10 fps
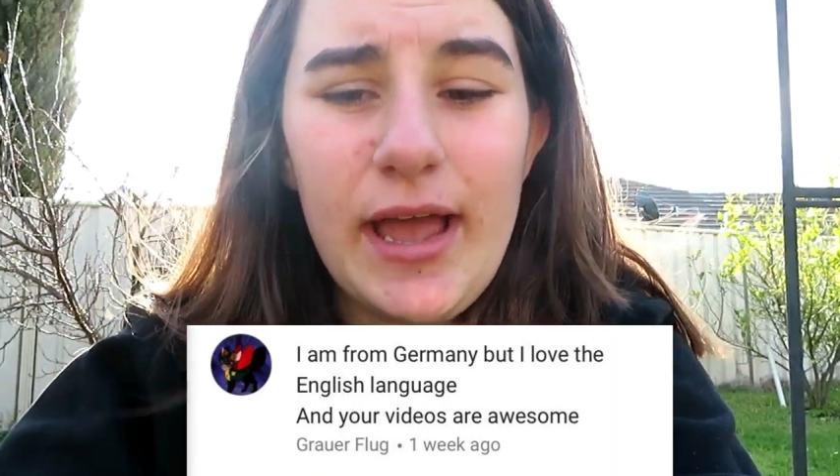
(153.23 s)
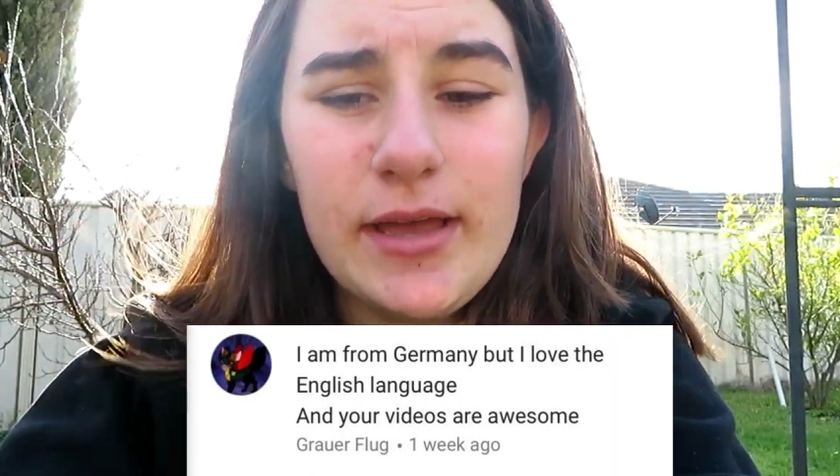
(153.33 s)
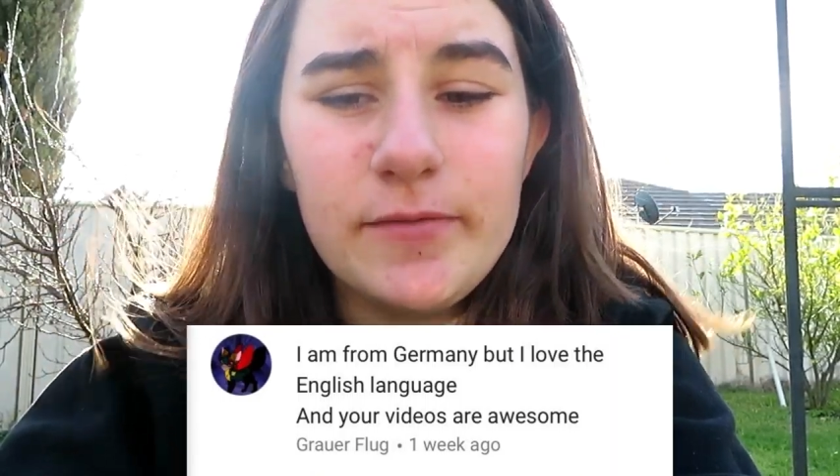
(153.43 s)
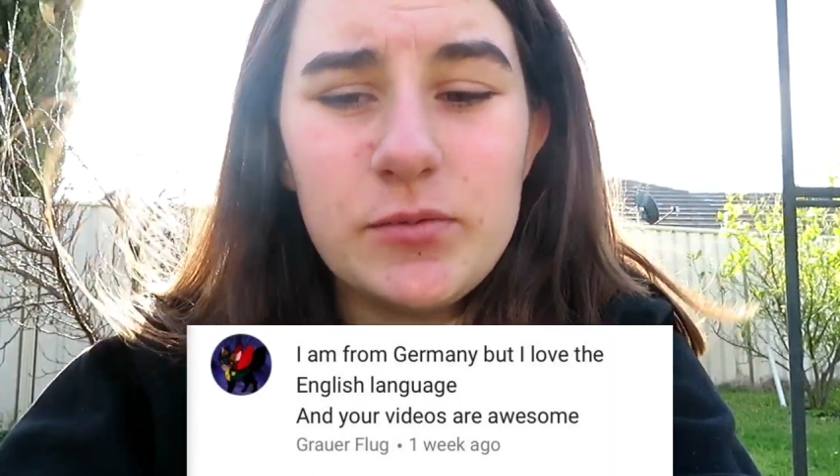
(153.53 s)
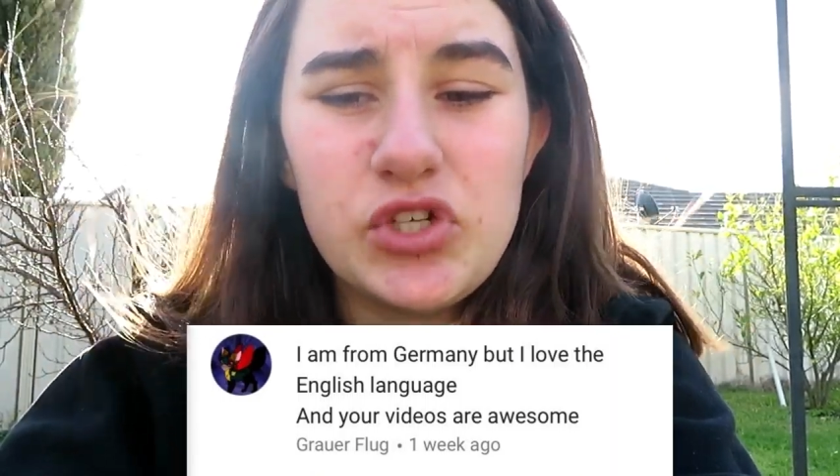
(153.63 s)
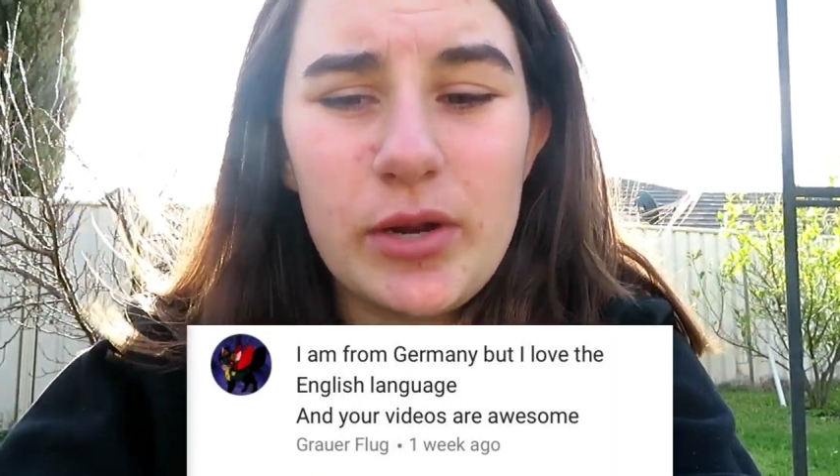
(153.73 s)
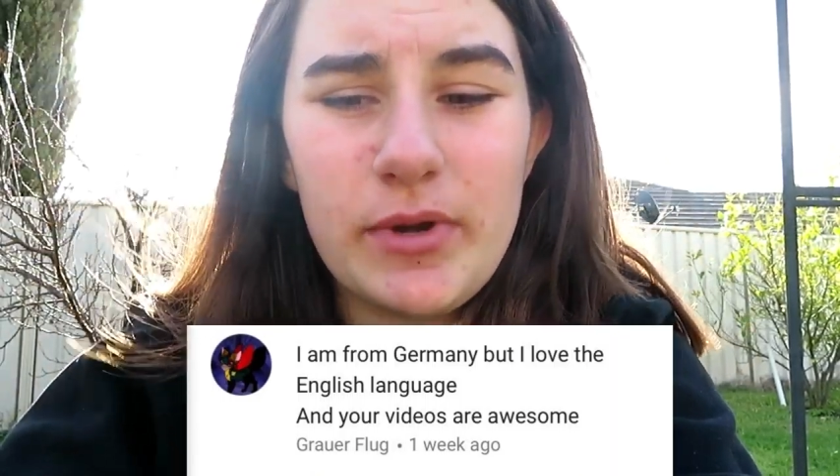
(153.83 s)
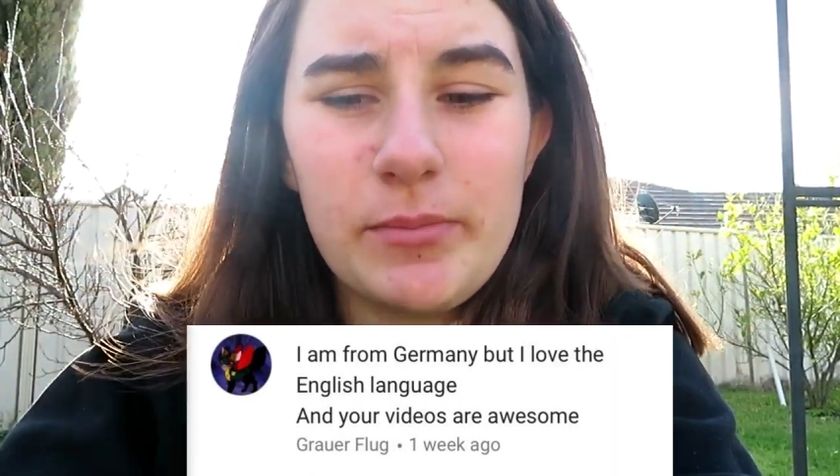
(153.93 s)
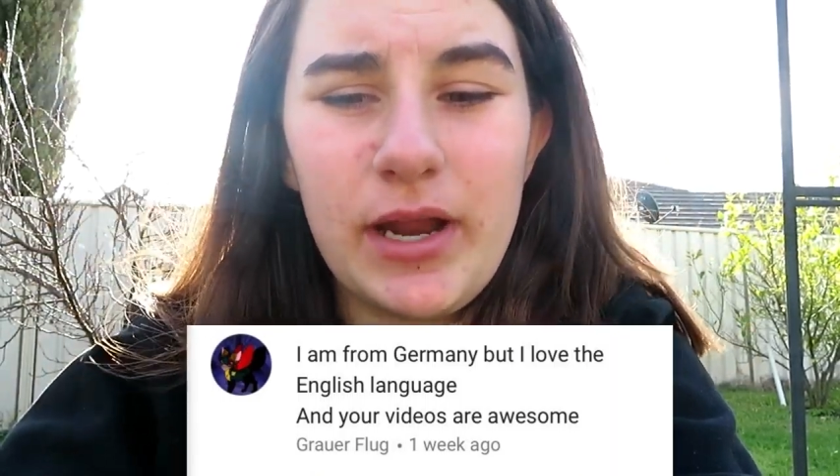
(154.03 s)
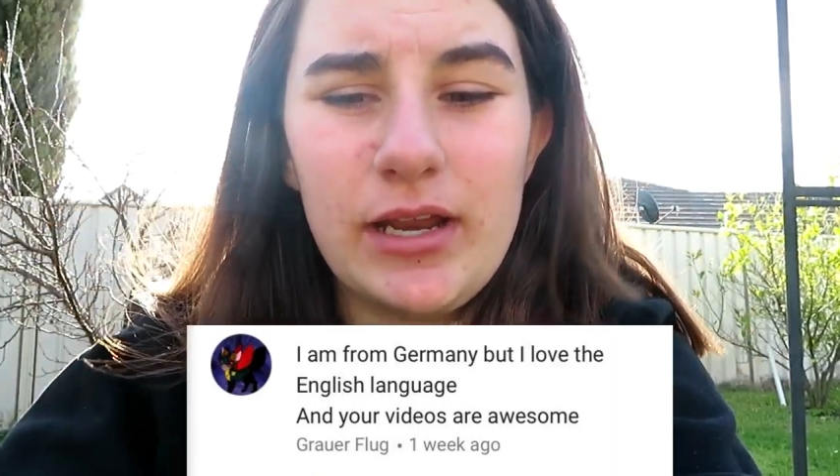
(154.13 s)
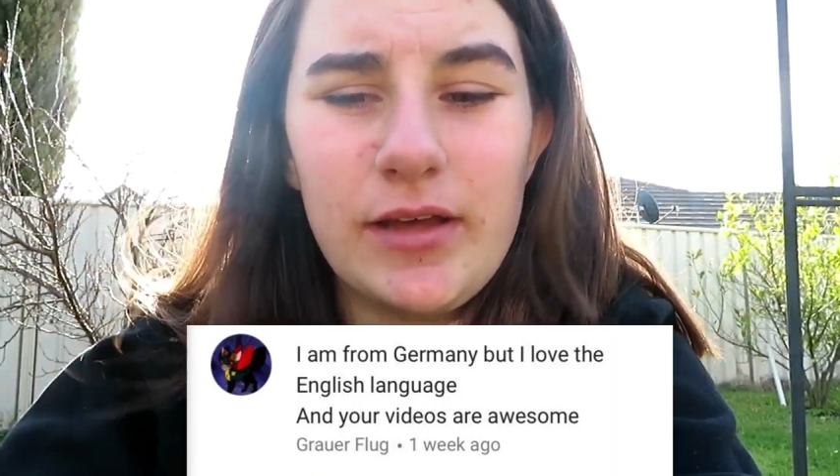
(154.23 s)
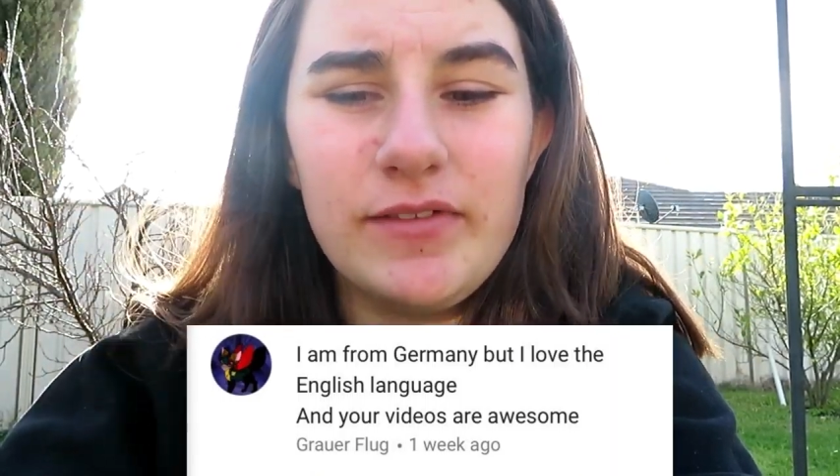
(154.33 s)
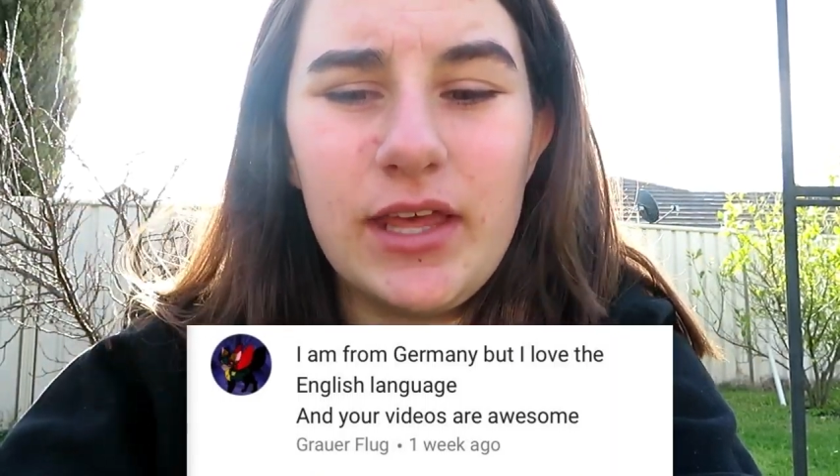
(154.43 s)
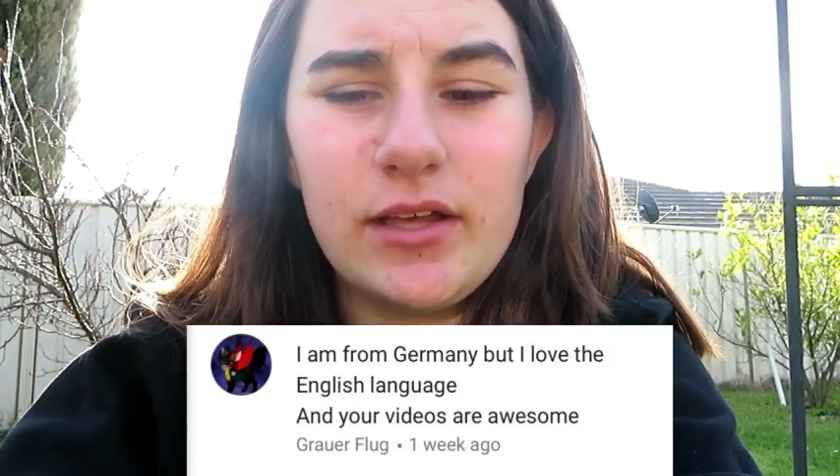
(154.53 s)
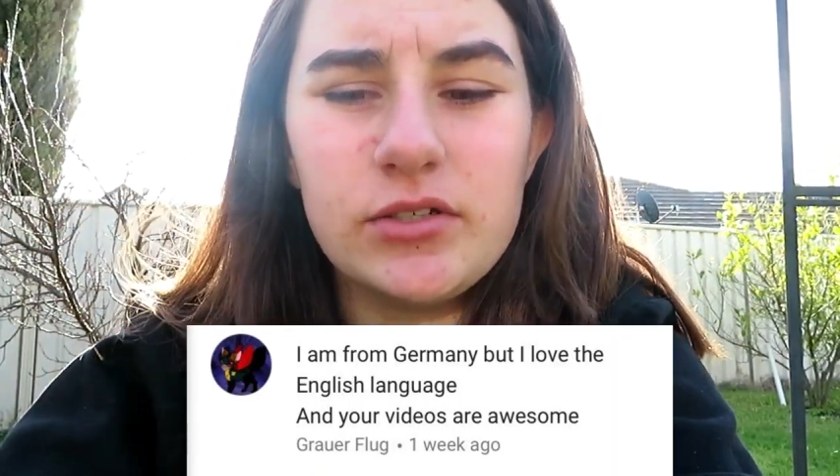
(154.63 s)
I am from Germany, but I
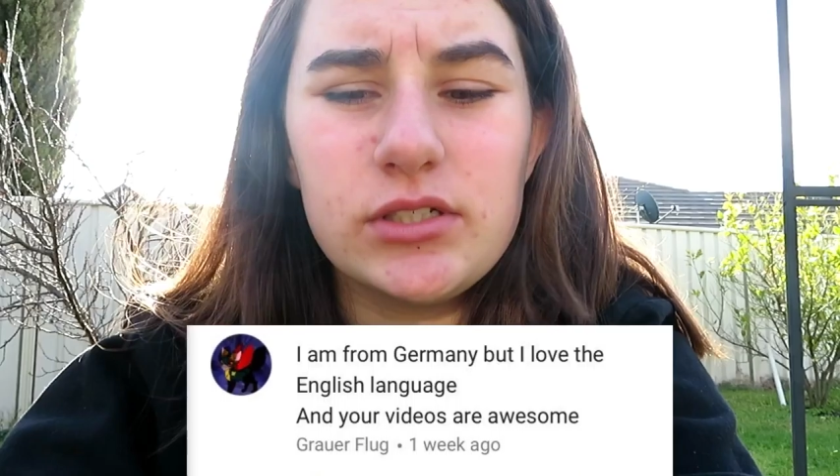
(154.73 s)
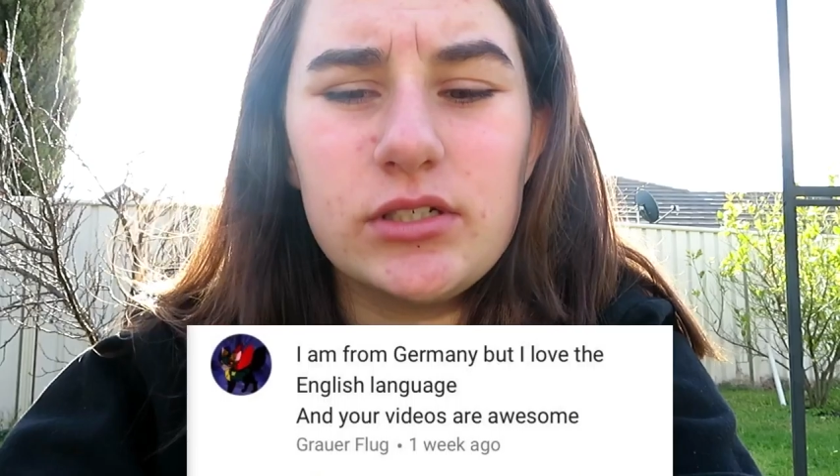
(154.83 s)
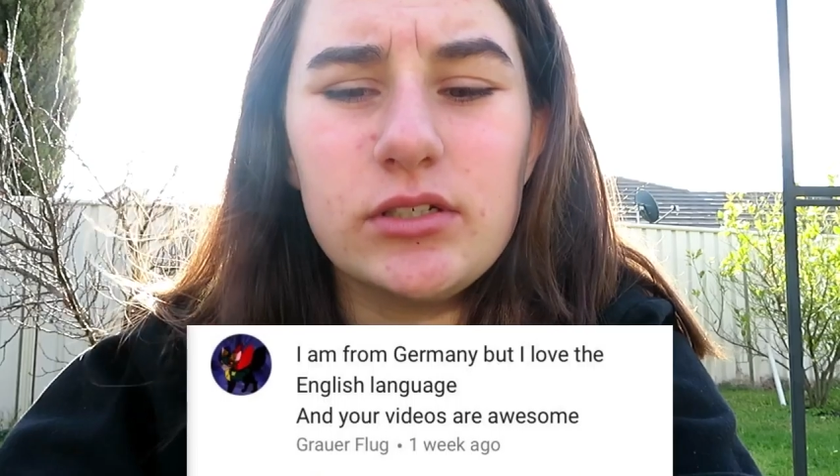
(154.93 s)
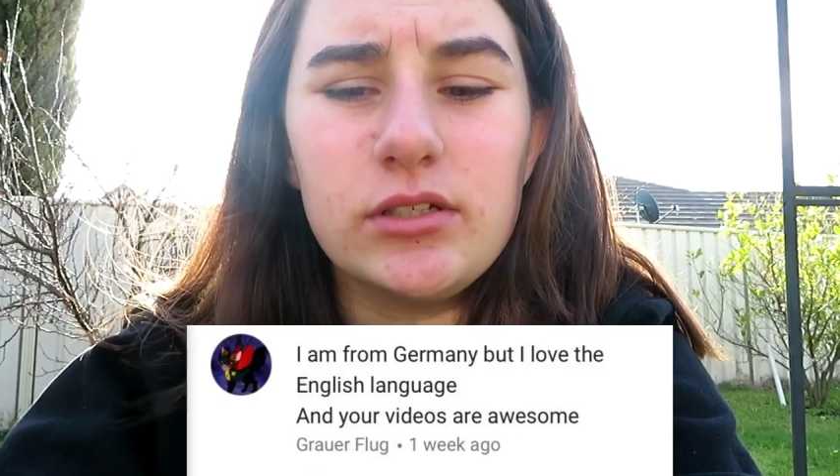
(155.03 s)
love the English